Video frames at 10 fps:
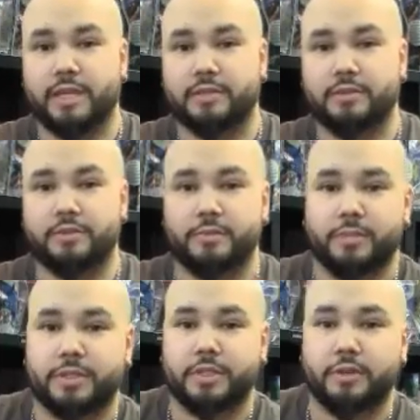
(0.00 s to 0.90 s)
Excuse me,
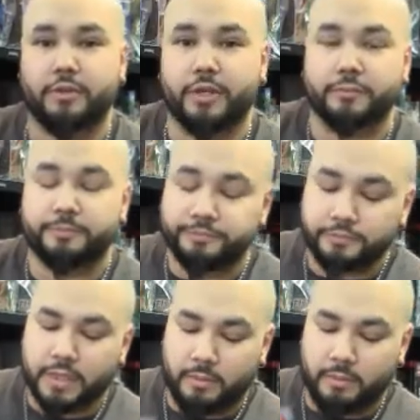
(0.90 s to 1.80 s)
I'm stuttering here.
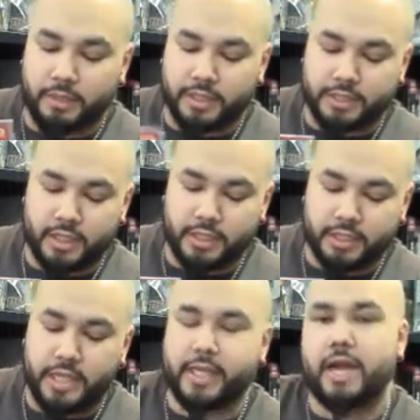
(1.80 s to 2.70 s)
But uh,
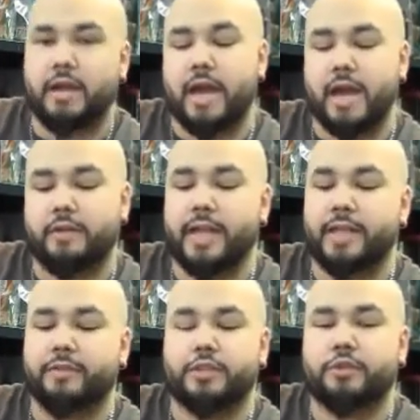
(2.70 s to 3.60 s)
check it out. out of, I
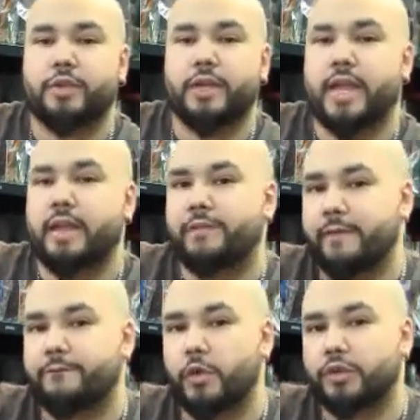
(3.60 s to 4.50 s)
give it two and a half out
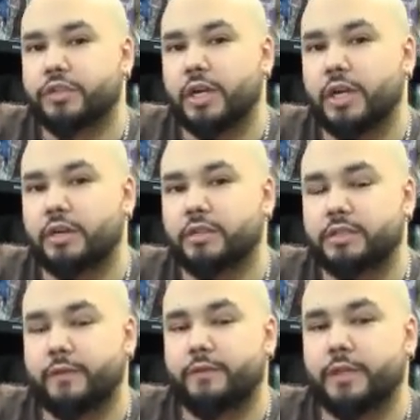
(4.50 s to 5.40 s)
of four stars.
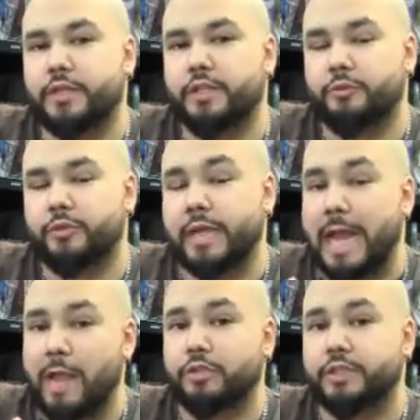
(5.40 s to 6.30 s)
Definitely a good read.
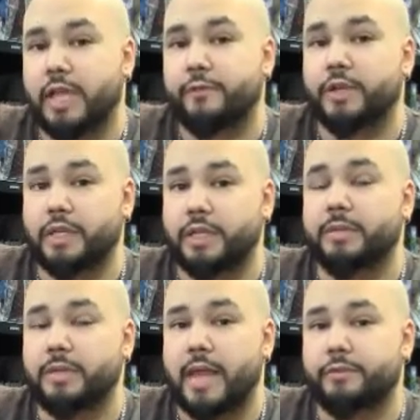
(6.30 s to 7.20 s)
I will definitely
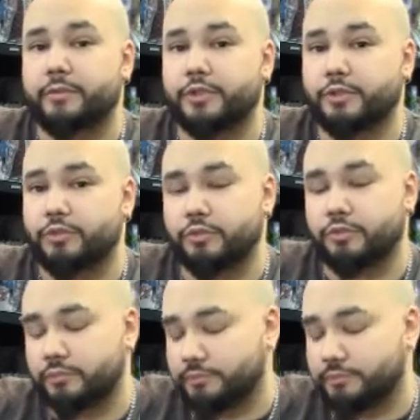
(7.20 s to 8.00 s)
be back for issue two.